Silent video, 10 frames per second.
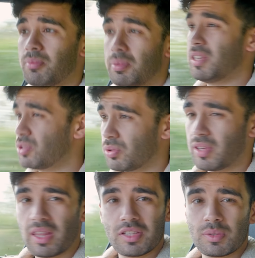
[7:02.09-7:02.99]
be sure to
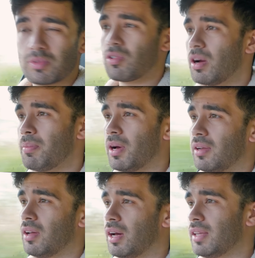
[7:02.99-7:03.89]
hit that subscribe
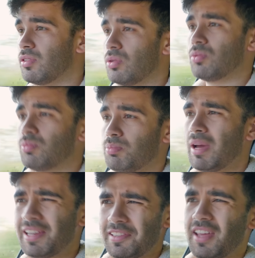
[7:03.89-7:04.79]
button. I do
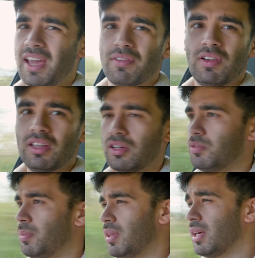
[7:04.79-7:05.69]
mainly tech videos,
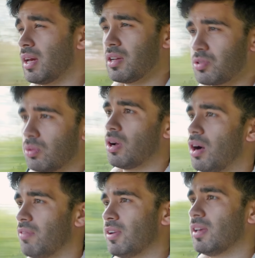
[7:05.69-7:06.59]
but the occasional
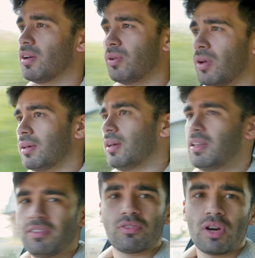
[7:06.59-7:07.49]
car video. And
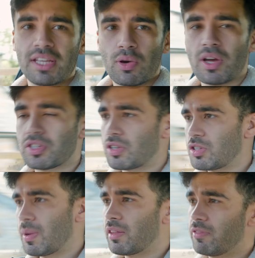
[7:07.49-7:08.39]
if you've got any questions
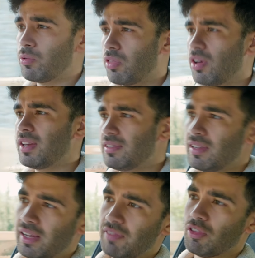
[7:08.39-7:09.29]
about the 430D,
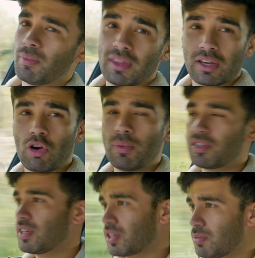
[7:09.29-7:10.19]
leave them in the
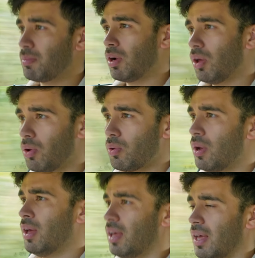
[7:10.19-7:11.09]
comments section below,
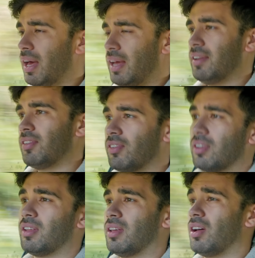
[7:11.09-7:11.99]
and
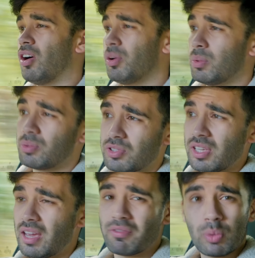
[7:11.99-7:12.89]
I will
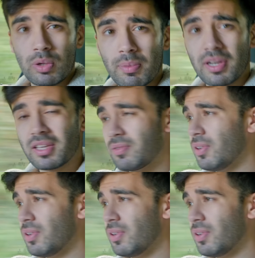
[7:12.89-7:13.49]
see everyone in my next